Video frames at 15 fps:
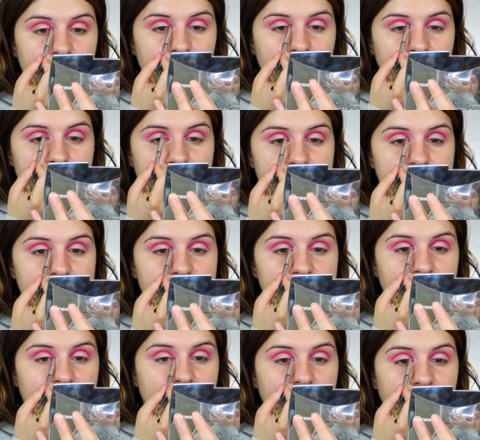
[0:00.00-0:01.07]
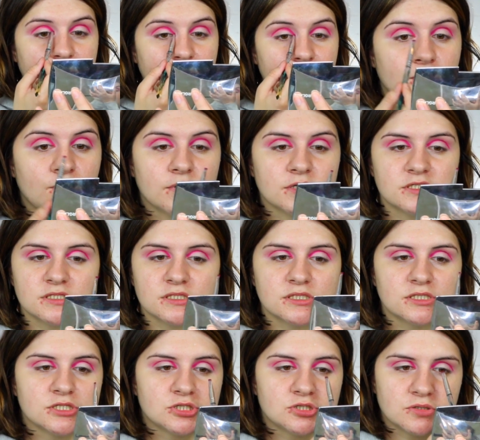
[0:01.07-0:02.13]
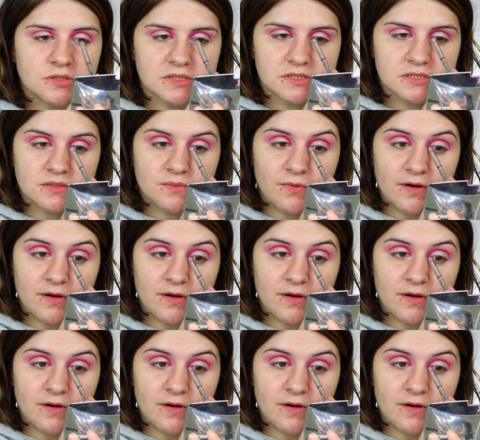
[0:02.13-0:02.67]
It looks insane now, but we're just gonna trust the